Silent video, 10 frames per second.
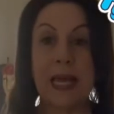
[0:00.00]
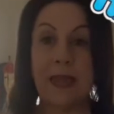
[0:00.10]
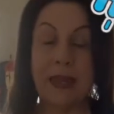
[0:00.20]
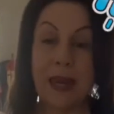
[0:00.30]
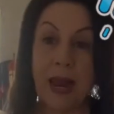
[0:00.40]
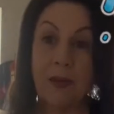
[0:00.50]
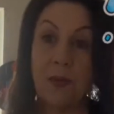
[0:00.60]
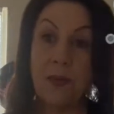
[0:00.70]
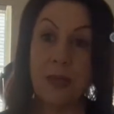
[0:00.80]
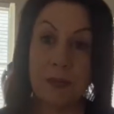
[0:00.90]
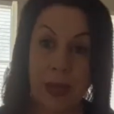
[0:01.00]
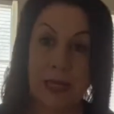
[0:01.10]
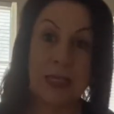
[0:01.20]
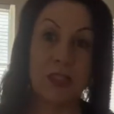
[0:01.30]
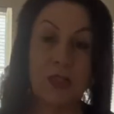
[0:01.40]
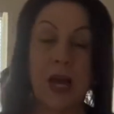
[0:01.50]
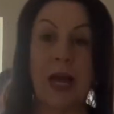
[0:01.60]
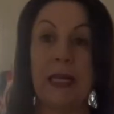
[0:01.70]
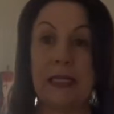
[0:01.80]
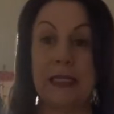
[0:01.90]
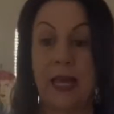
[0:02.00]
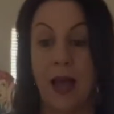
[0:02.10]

and then I remade it, you guys.